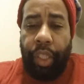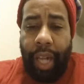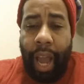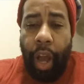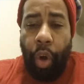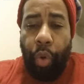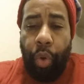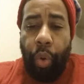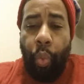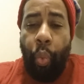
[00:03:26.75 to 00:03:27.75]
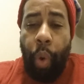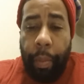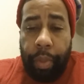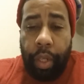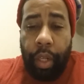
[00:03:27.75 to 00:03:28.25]
child
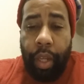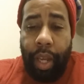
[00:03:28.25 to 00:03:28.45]
whipped